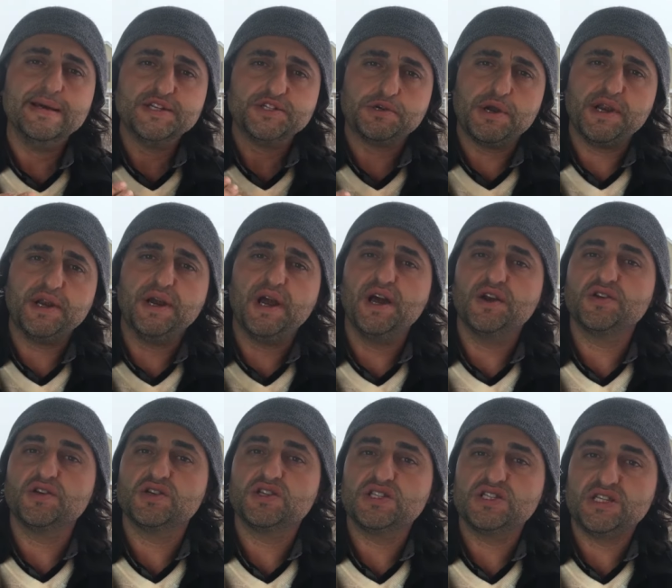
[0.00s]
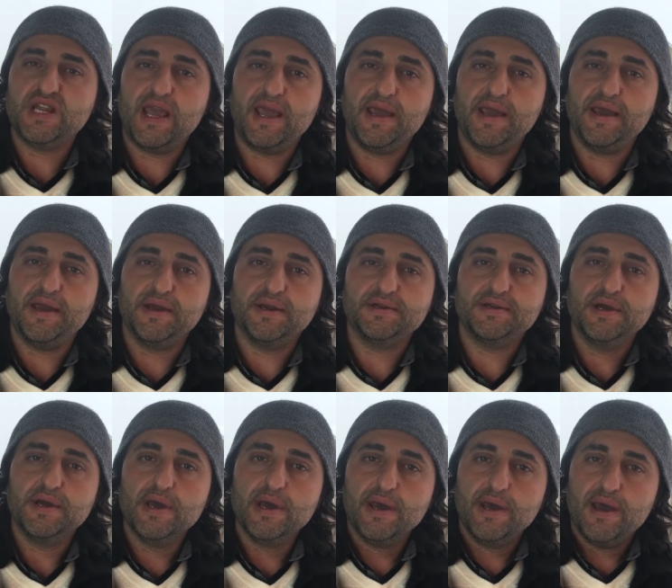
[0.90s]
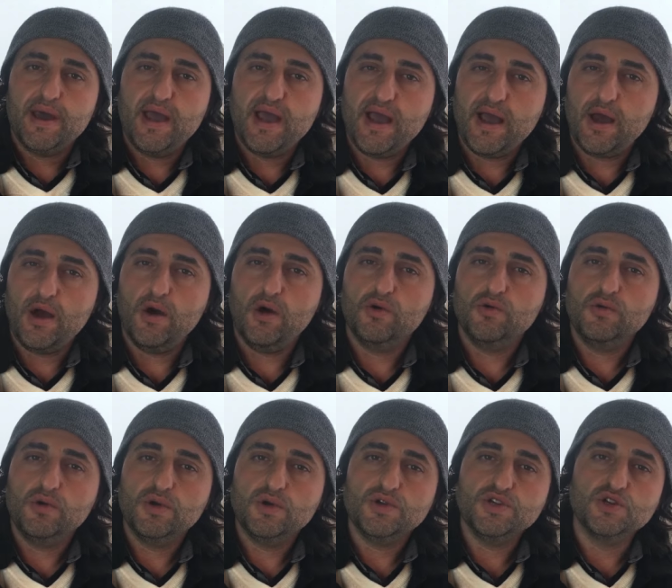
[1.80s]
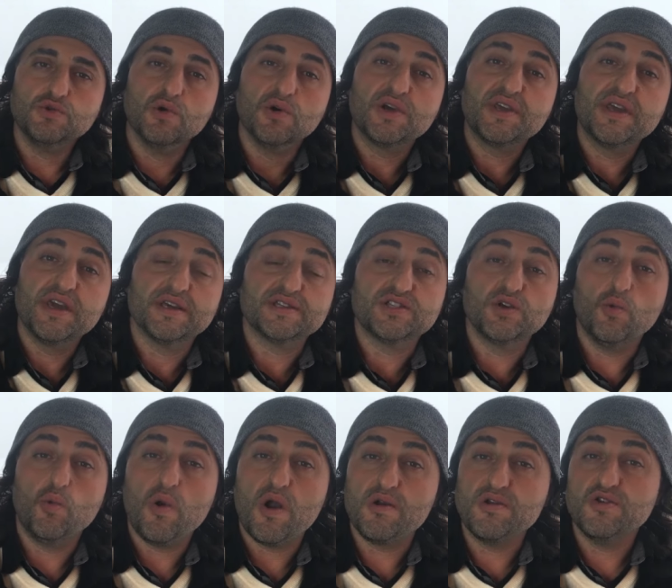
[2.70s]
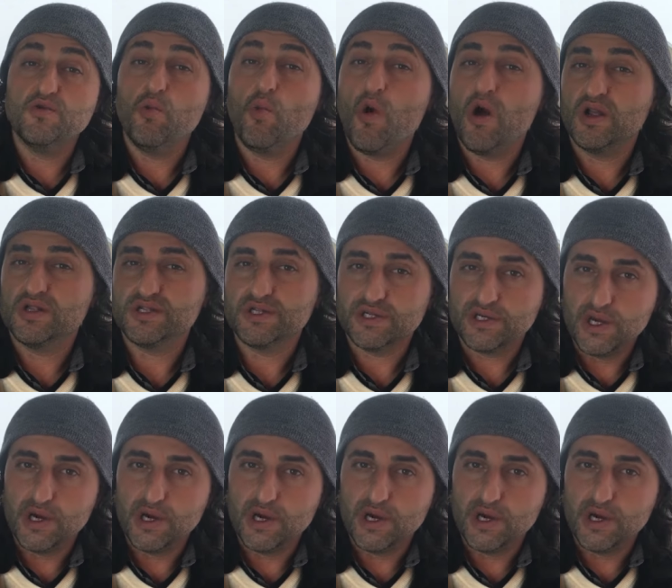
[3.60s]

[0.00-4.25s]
Try to understand how you will get to where you want to